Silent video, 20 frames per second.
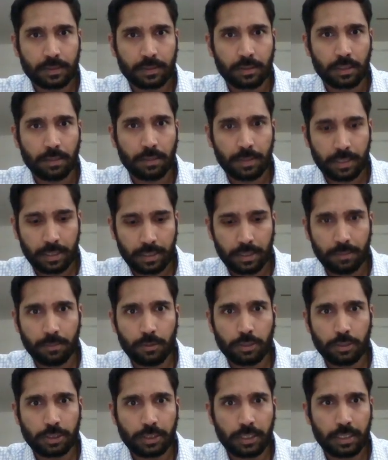Dominant
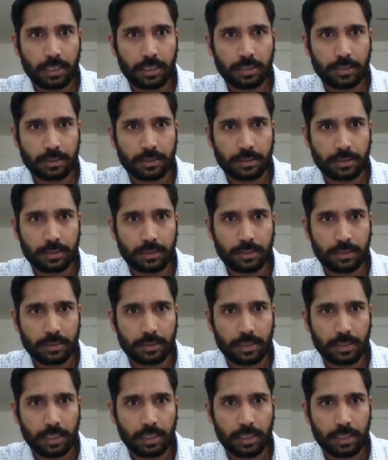emotion. Let's
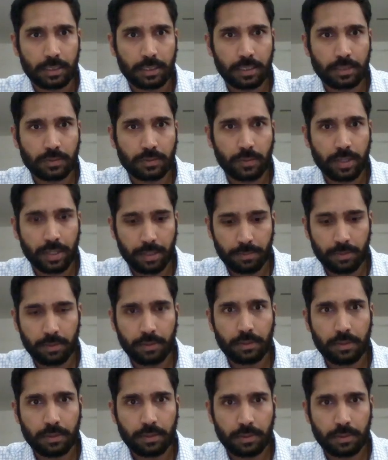rerun this
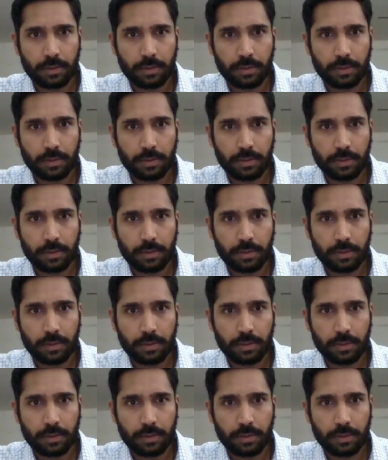variable.